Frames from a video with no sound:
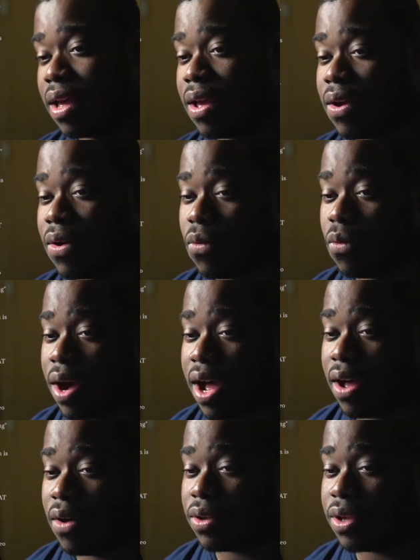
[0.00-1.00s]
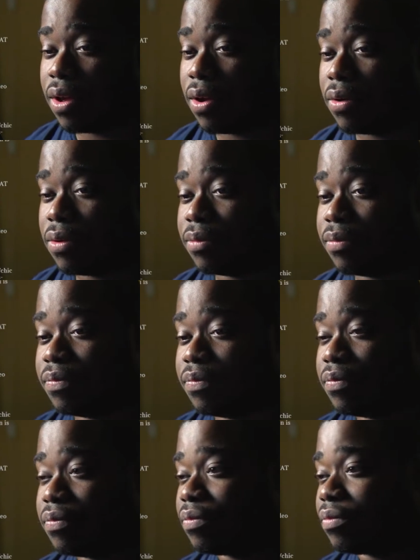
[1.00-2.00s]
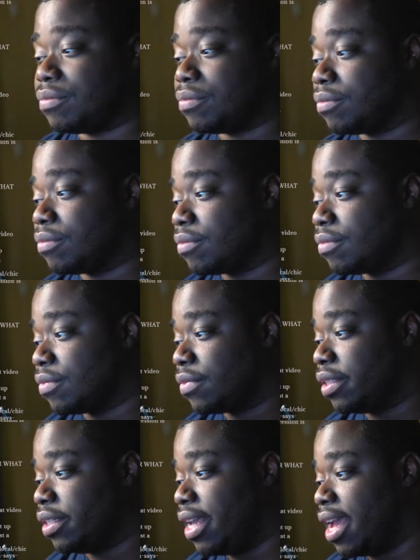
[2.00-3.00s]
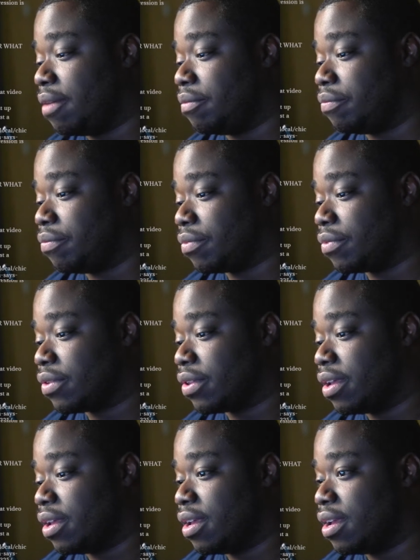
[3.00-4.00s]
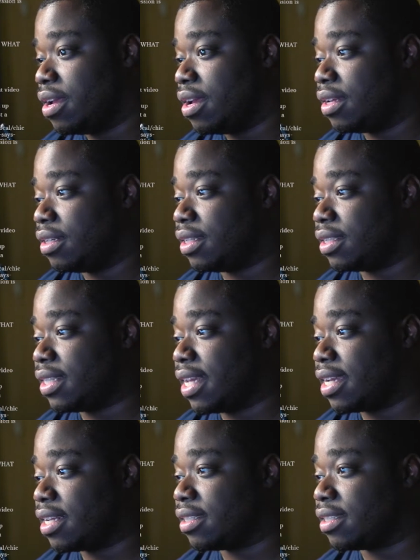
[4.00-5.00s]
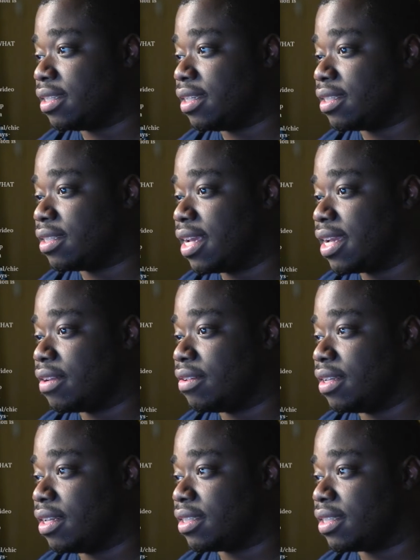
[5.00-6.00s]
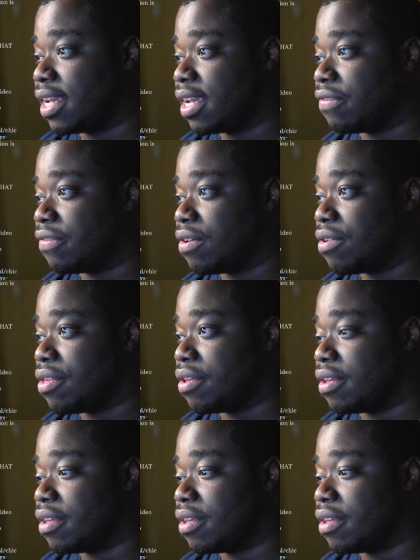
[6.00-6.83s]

Wow, yo. Yep. Let's take it further. Let's take it further.